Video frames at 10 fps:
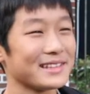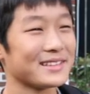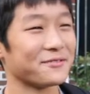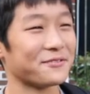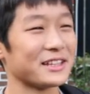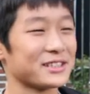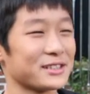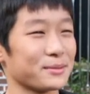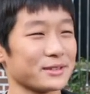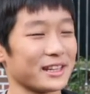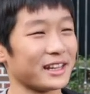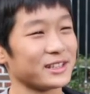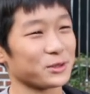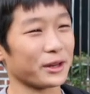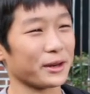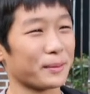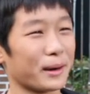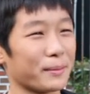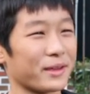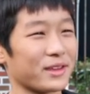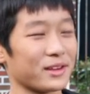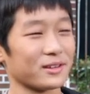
some vegetables and enjoyed a barbecue.